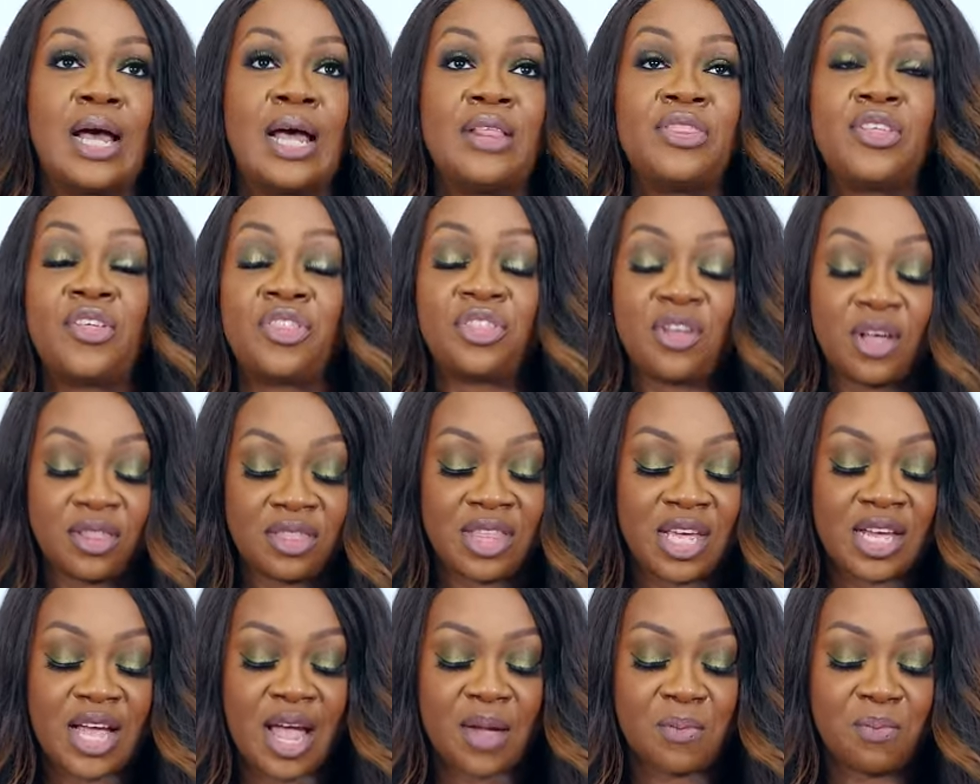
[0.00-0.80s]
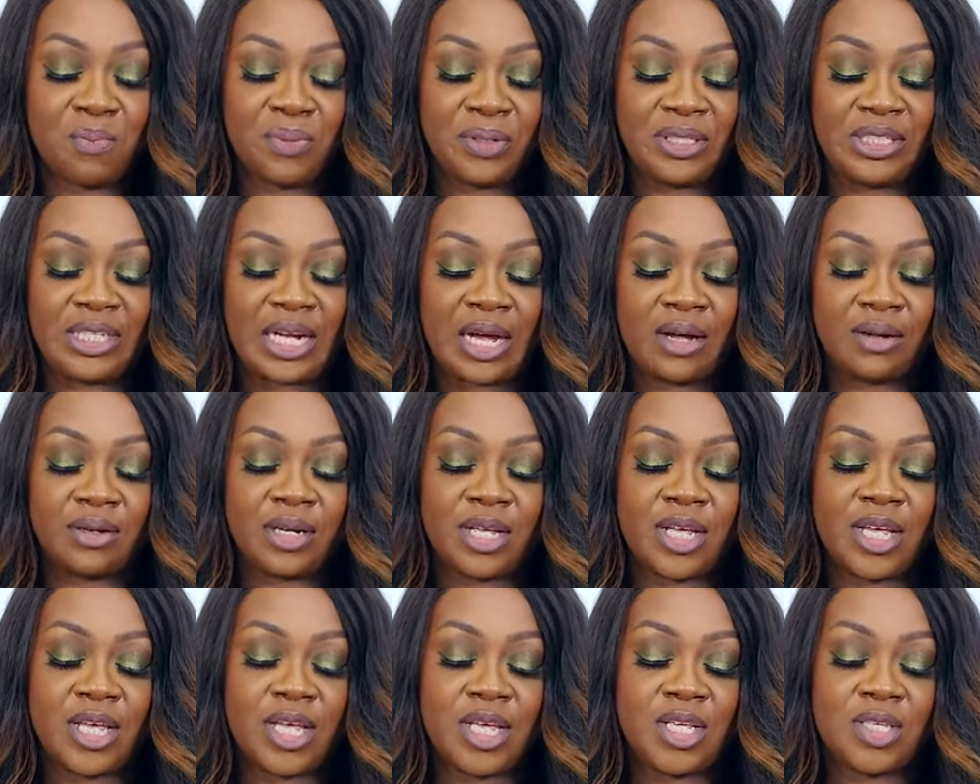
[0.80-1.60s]
And the third thing I put down
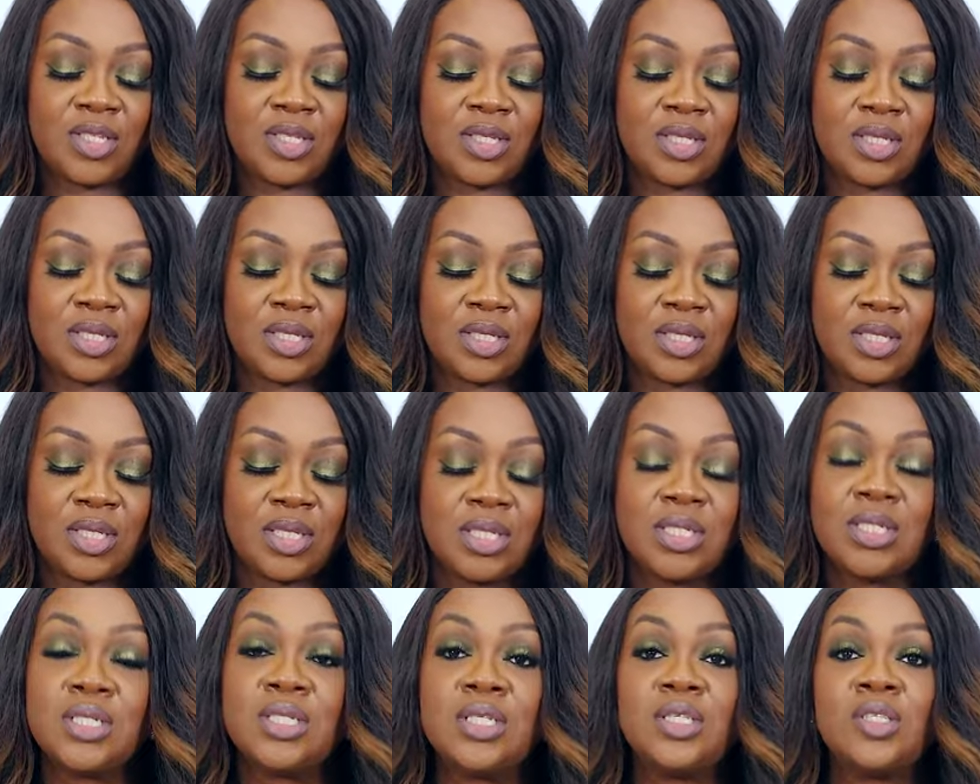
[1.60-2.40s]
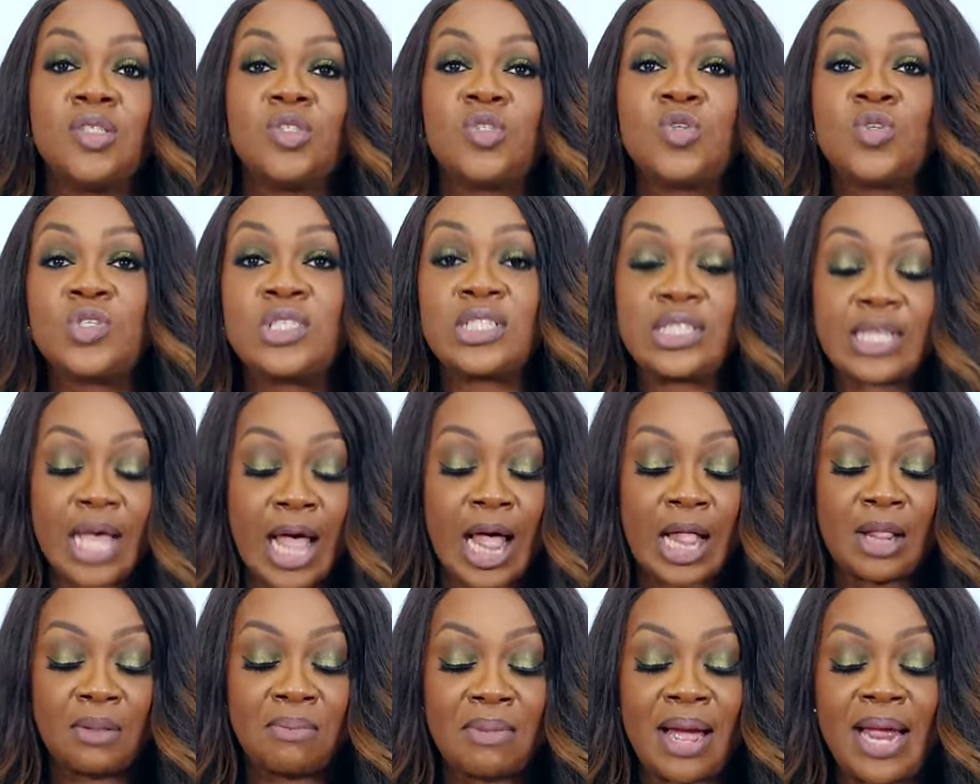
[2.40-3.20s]
is to
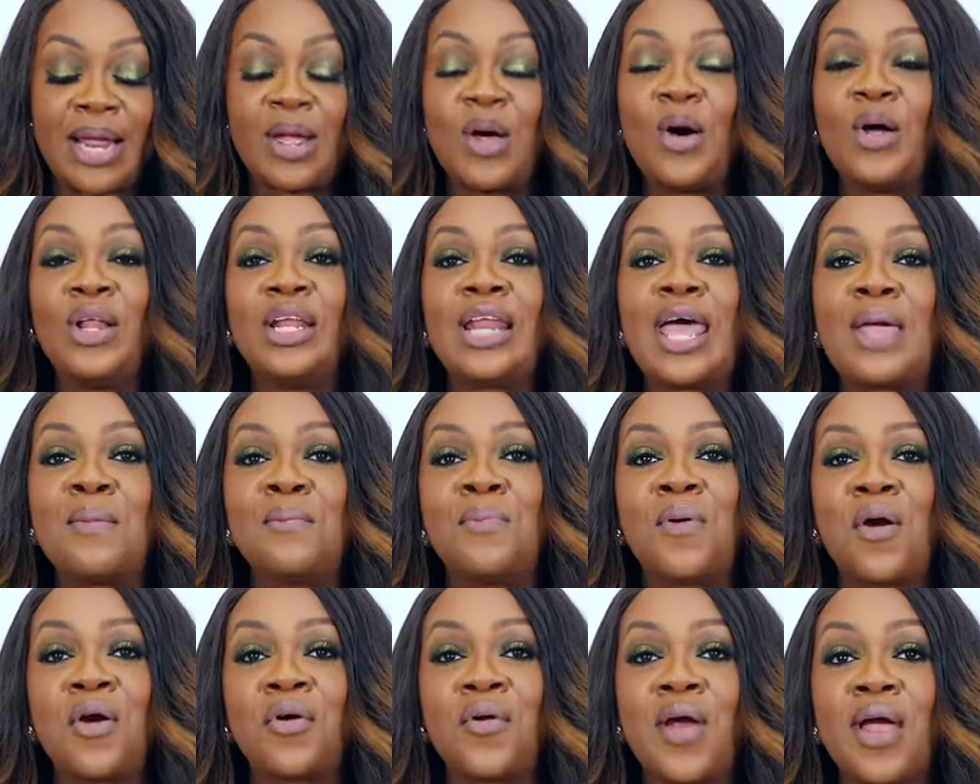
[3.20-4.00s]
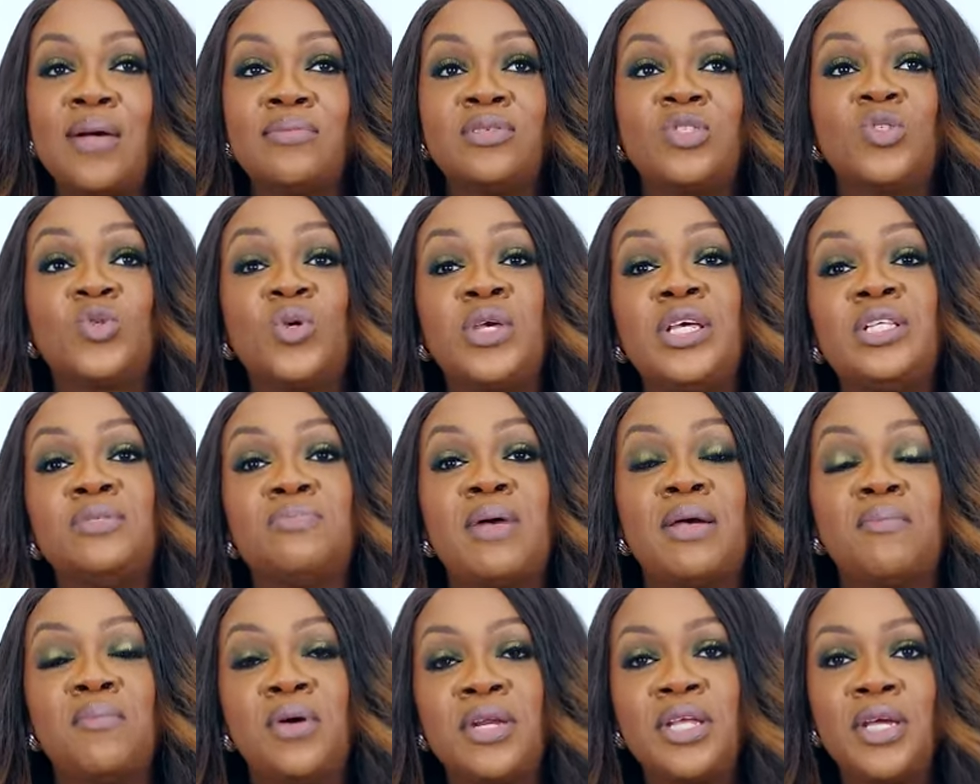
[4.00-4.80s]
sell my online programs to hit
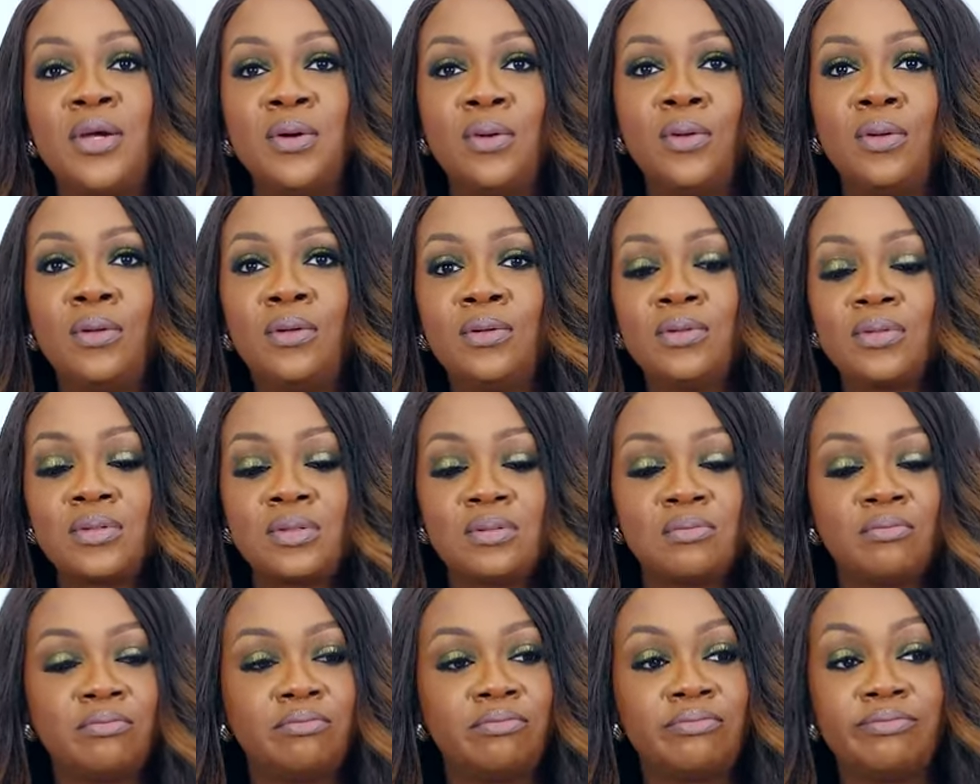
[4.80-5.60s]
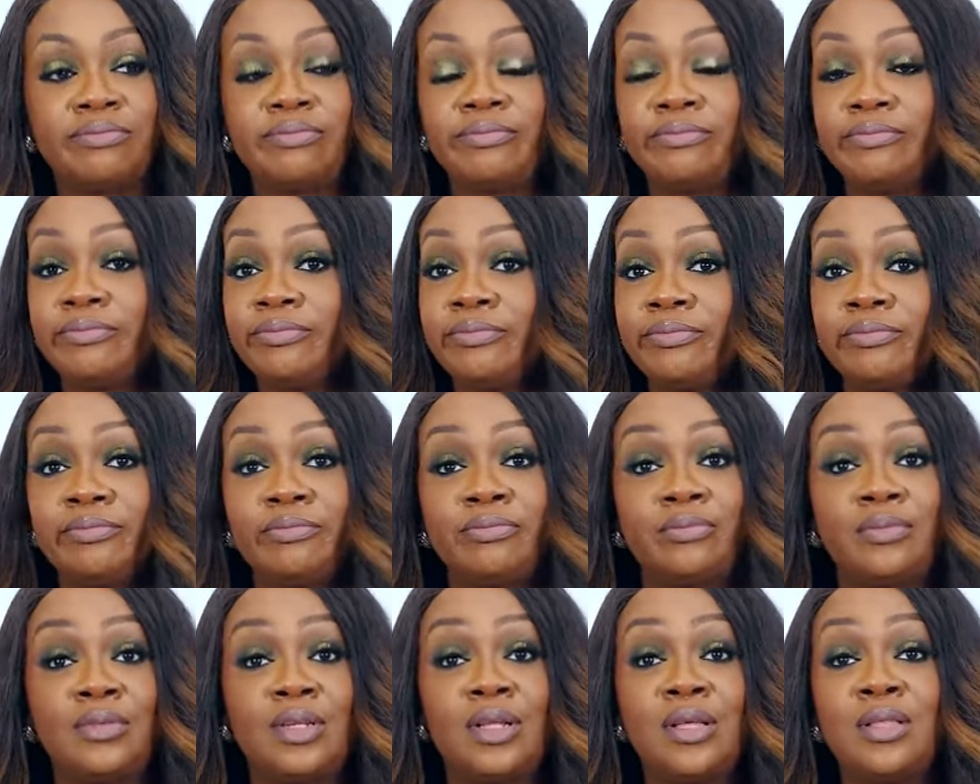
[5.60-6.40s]
my money goals.
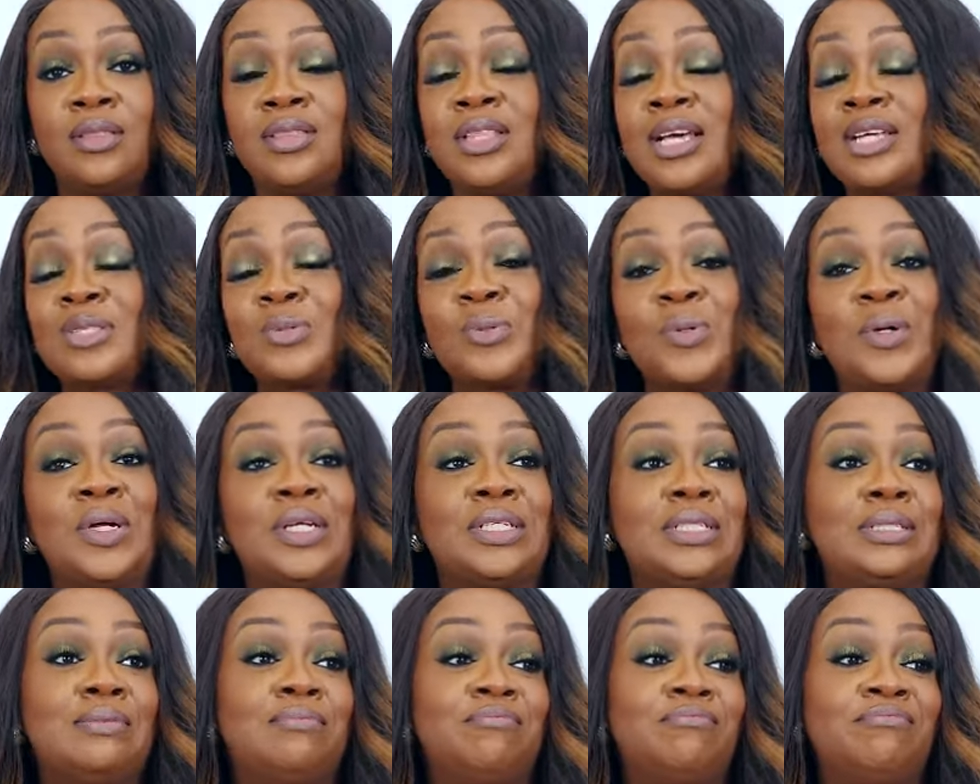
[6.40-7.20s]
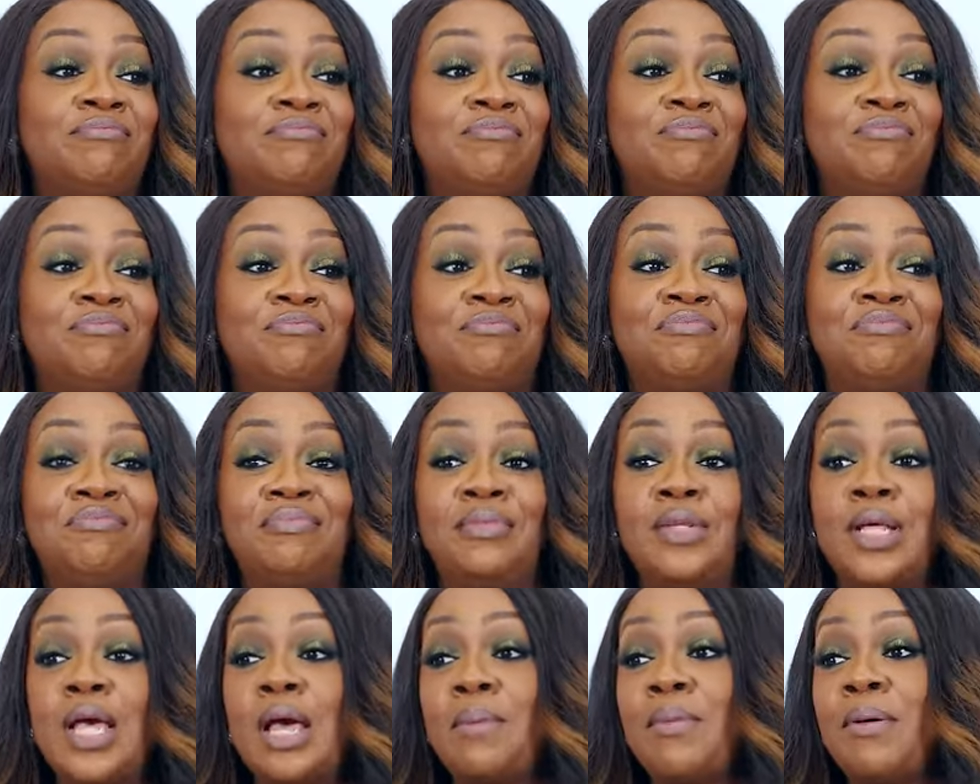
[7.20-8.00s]
That's what
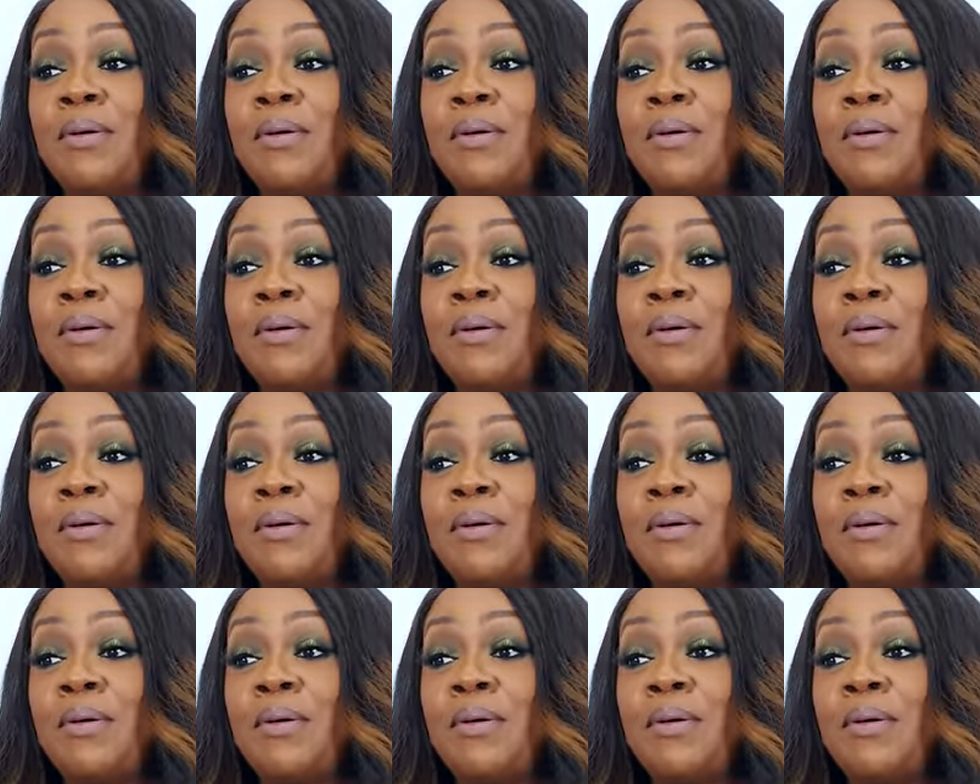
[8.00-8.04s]
I'm